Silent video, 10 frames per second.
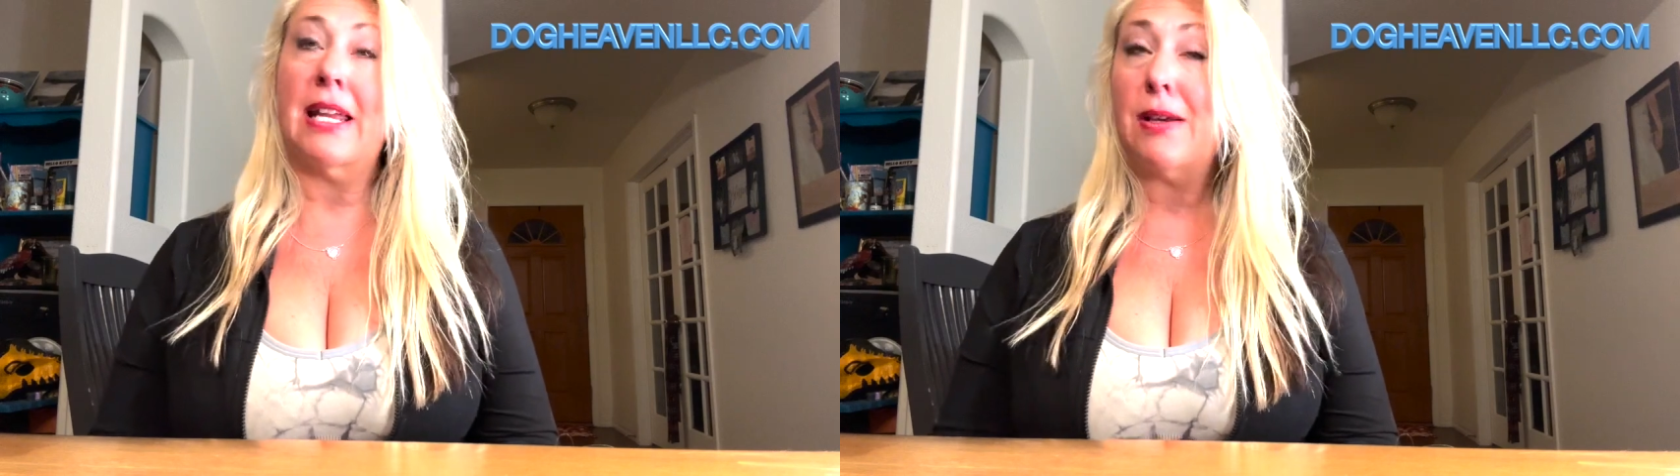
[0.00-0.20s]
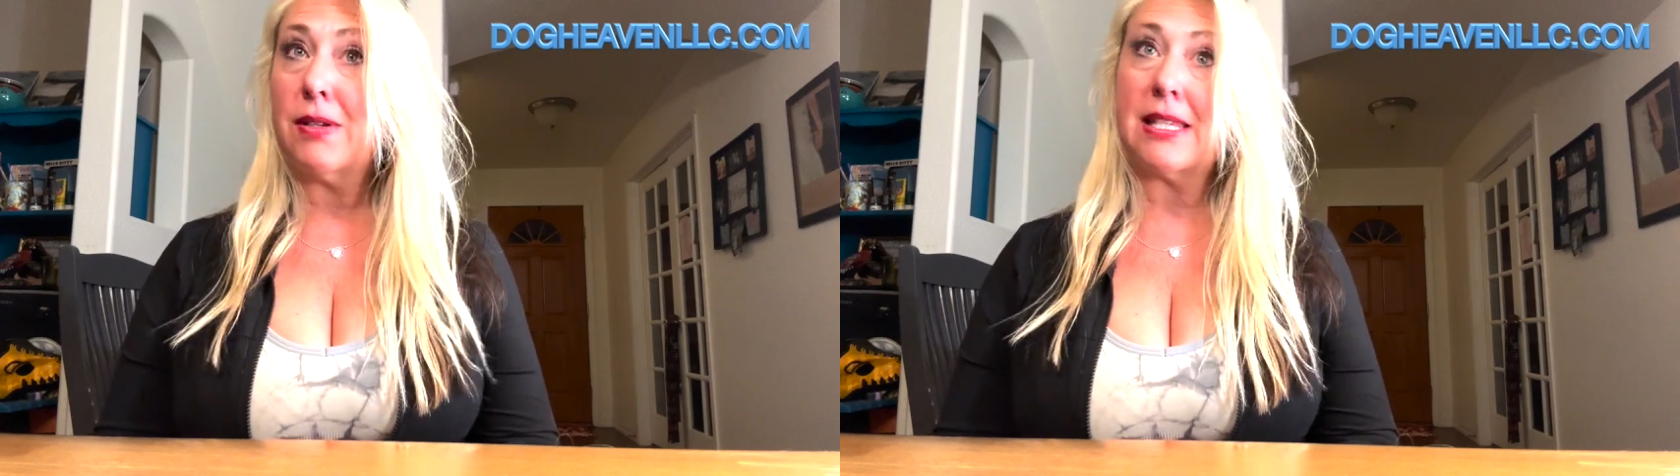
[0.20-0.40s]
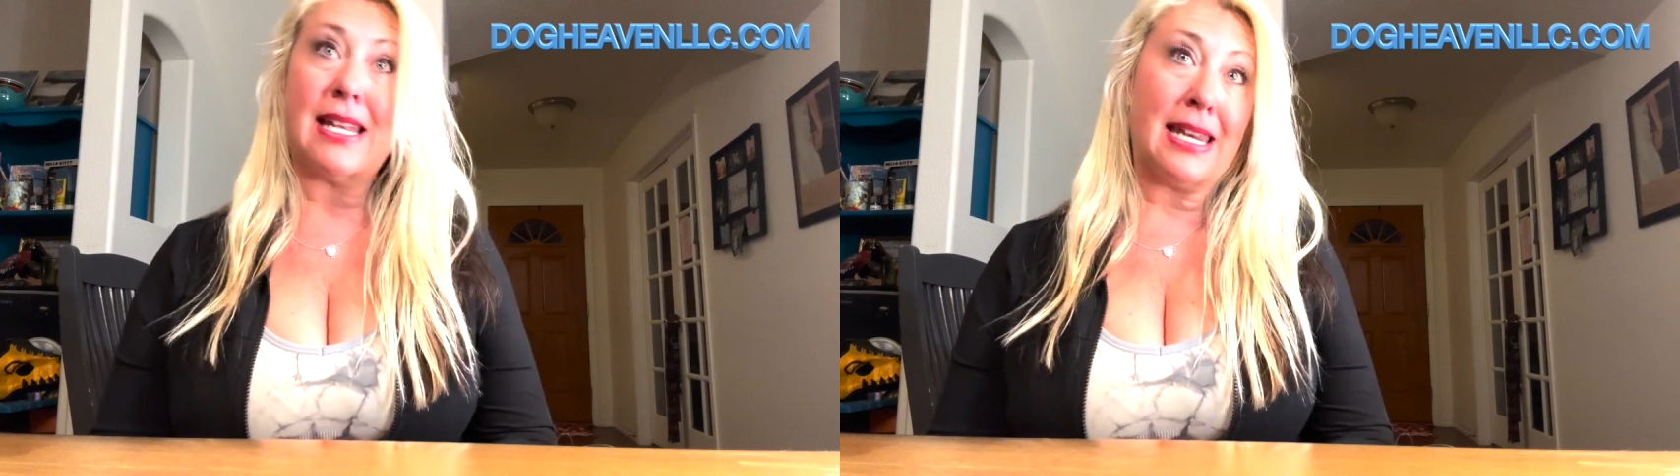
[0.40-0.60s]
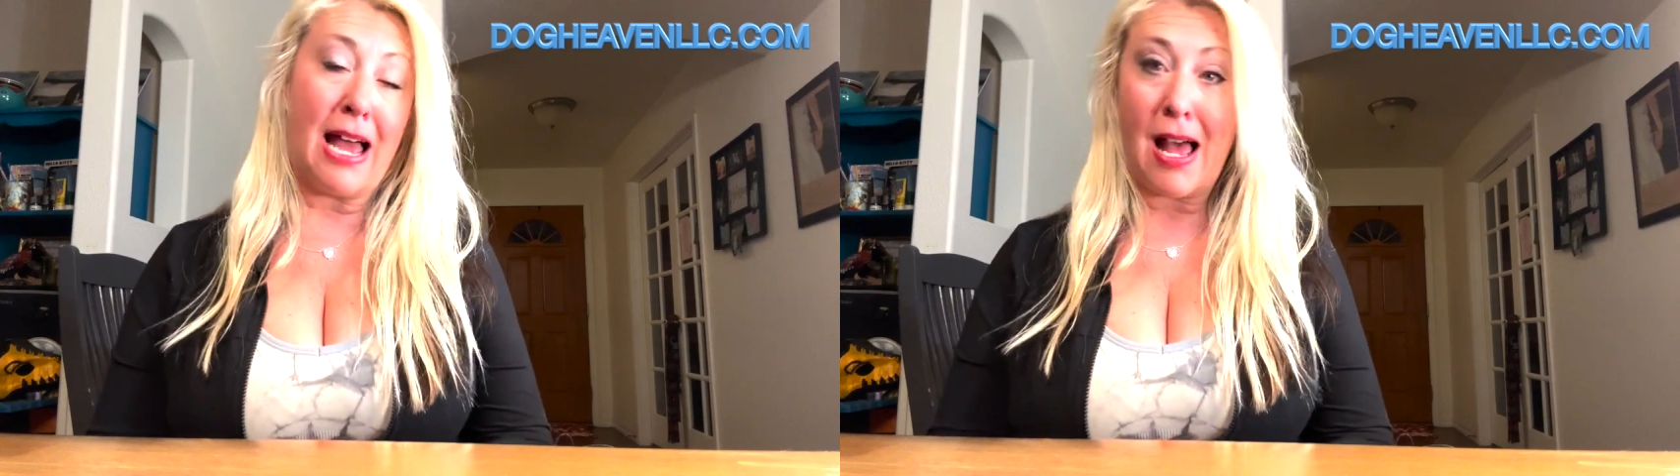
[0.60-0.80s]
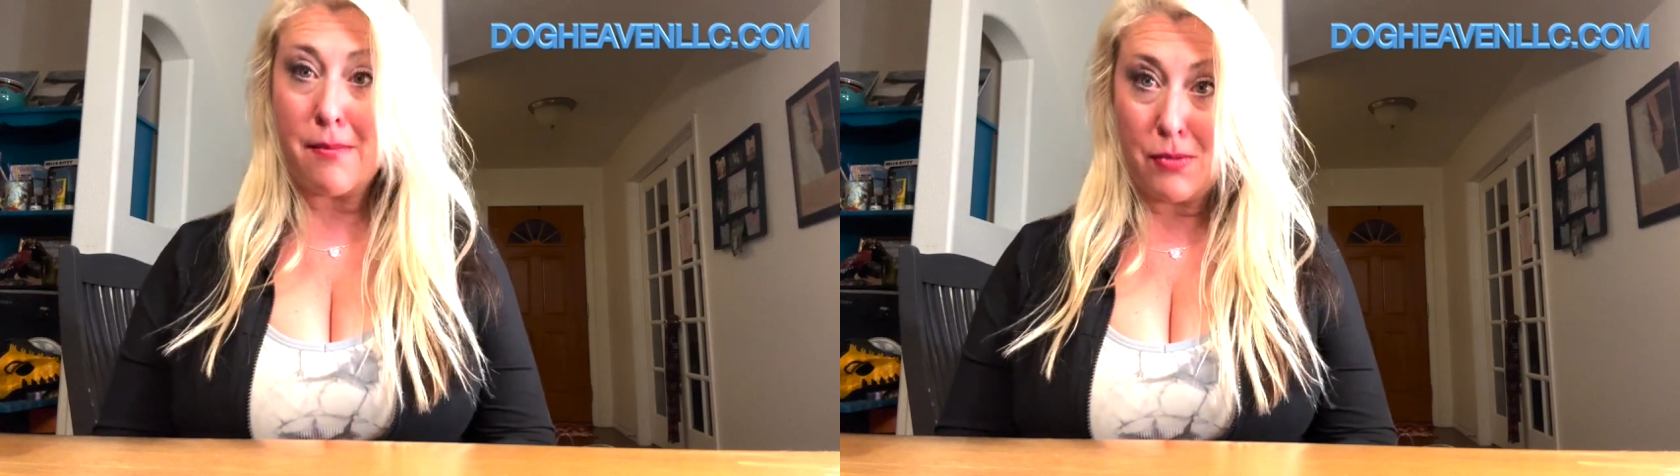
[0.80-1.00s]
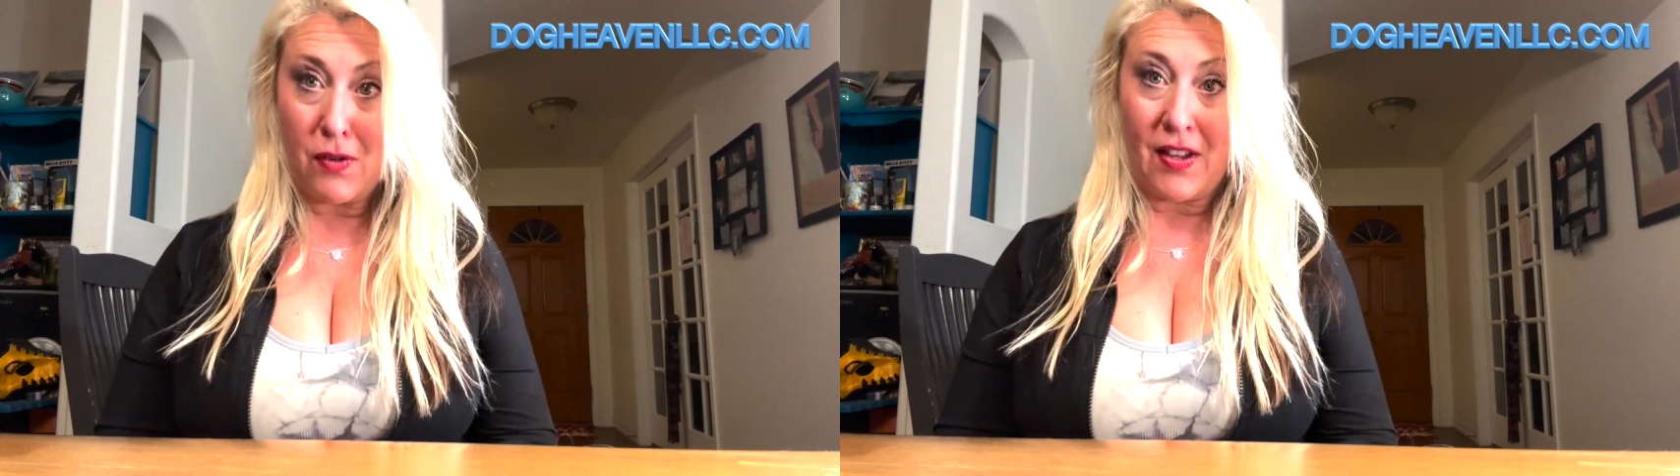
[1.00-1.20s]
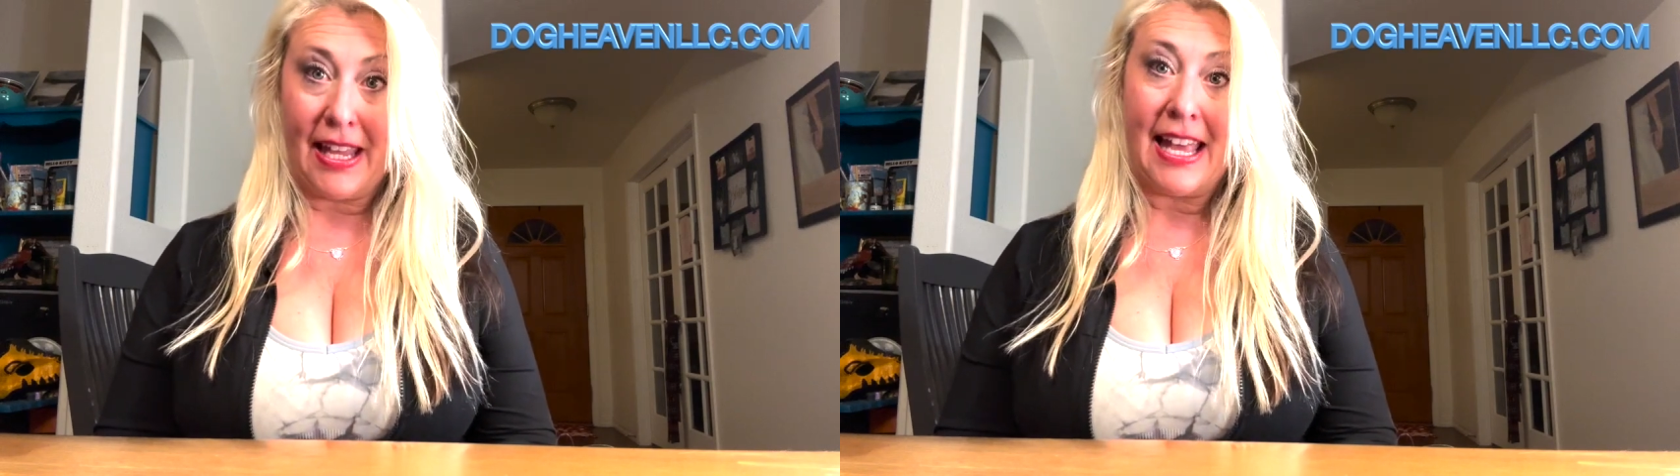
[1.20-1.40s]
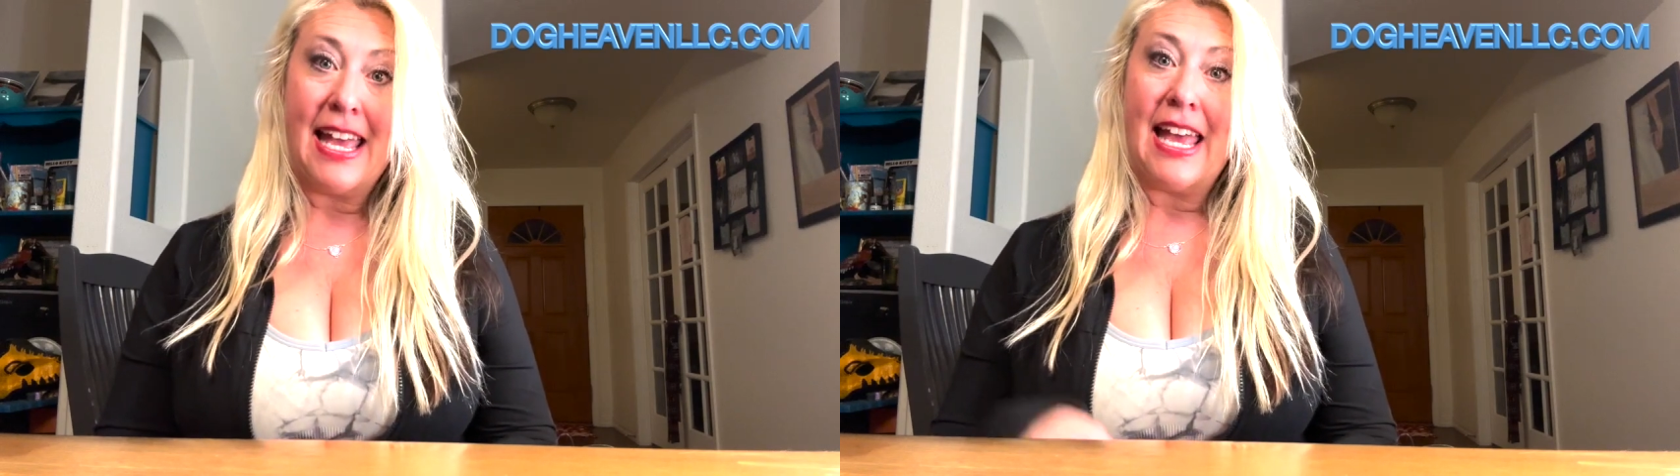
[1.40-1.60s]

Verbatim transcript: He was not moving.